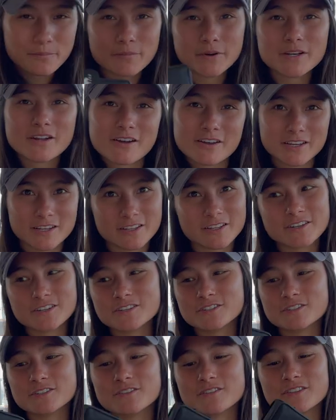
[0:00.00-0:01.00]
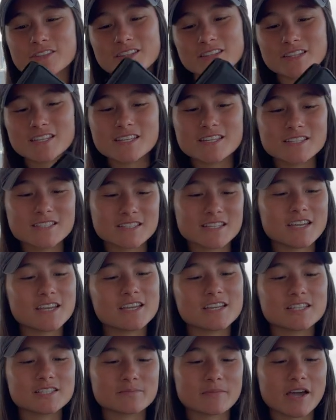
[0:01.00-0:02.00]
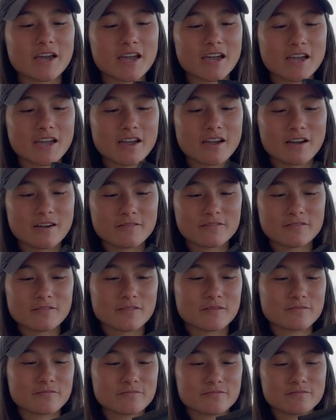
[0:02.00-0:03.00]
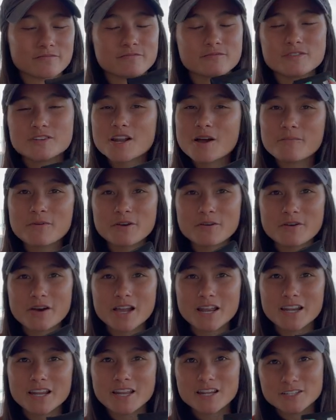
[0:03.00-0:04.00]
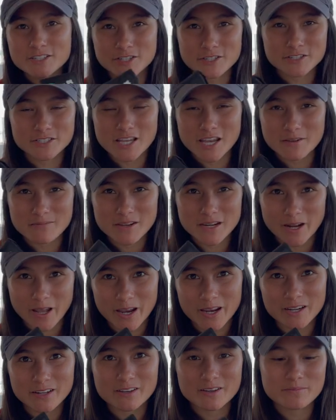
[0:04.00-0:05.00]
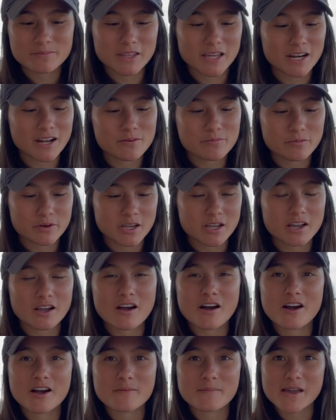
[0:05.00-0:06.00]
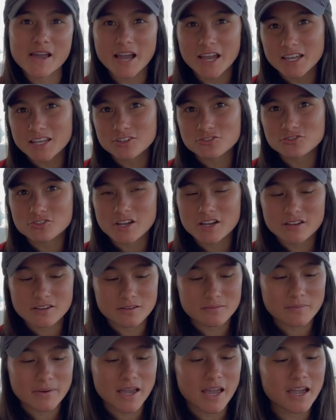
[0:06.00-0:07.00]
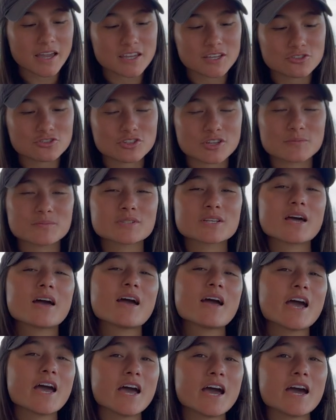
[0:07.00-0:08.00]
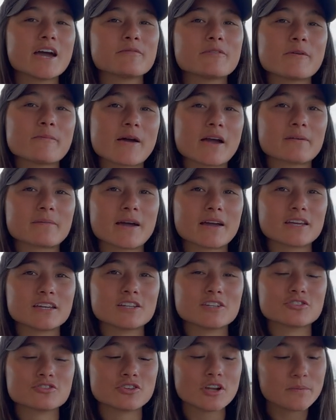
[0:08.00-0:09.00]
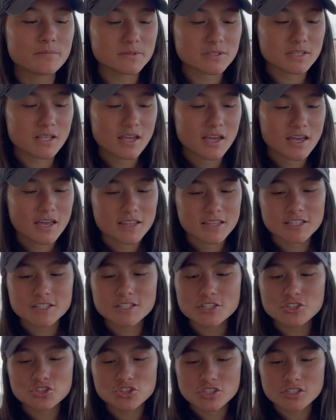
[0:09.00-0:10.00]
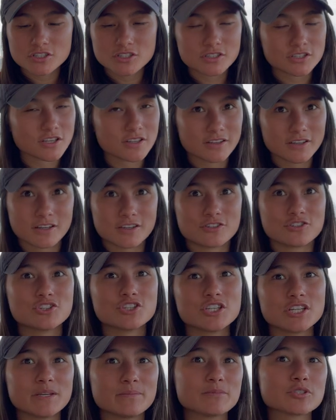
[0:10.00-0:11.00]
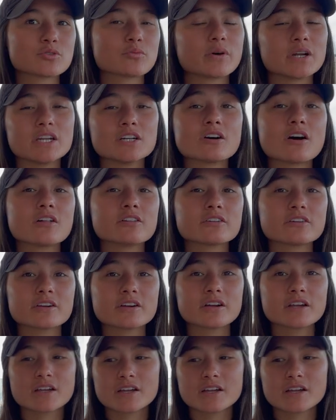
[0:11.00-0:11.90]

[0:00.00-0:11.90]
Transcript: binoculars. So this is my number one entertainment item that I bring on my hiking trips and my backpacking trips. This is just like a cheap $20